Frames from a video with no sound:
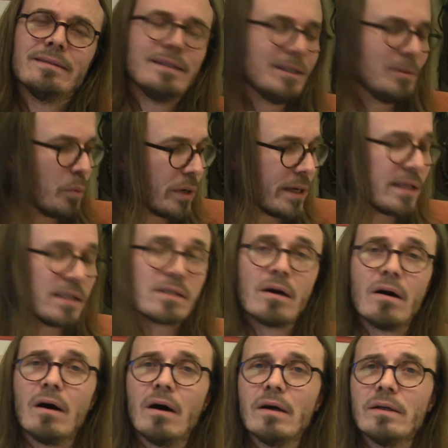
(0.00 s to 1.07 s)
it brings
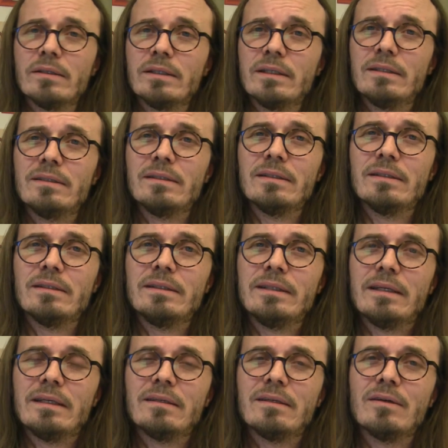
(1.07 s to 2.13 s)
on
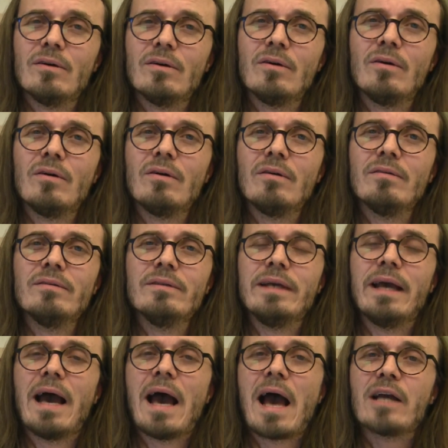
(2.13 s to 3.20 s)

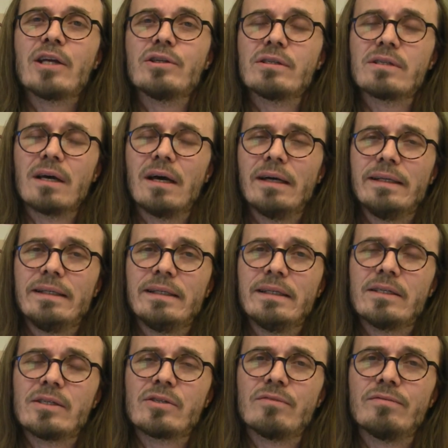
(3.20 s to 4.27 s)
the anxious
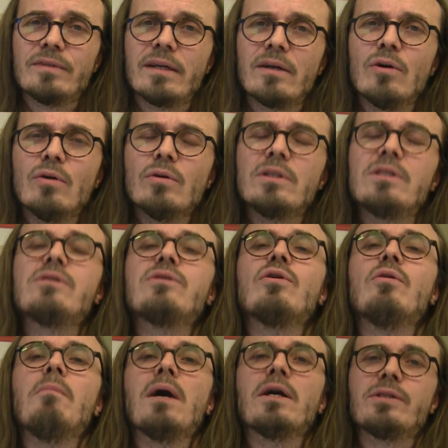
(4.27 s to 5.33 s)
ideas of that, it's
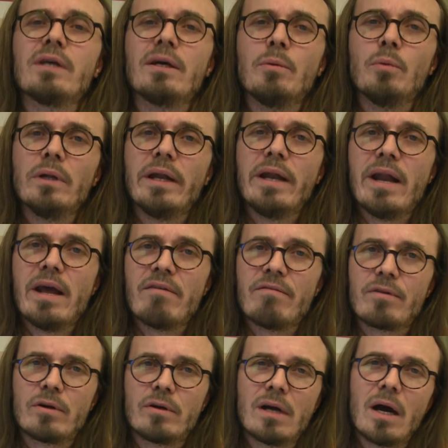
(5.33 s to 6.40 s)
so much, I will
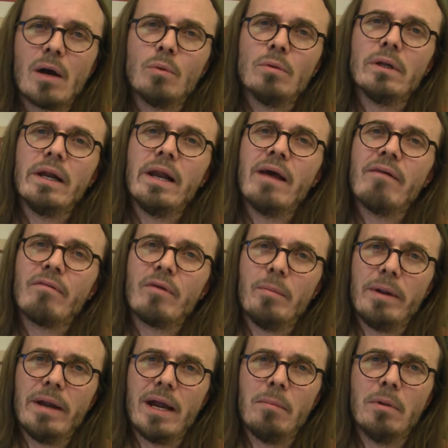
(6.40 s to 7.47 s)
never
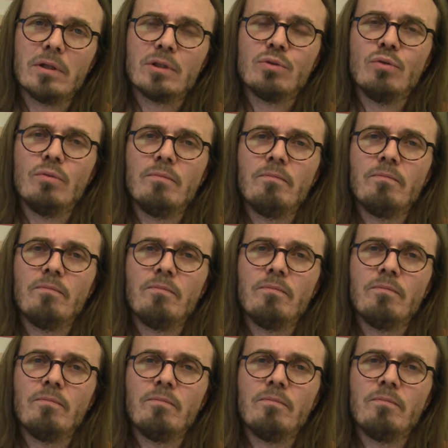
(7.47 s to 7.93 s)
be able to.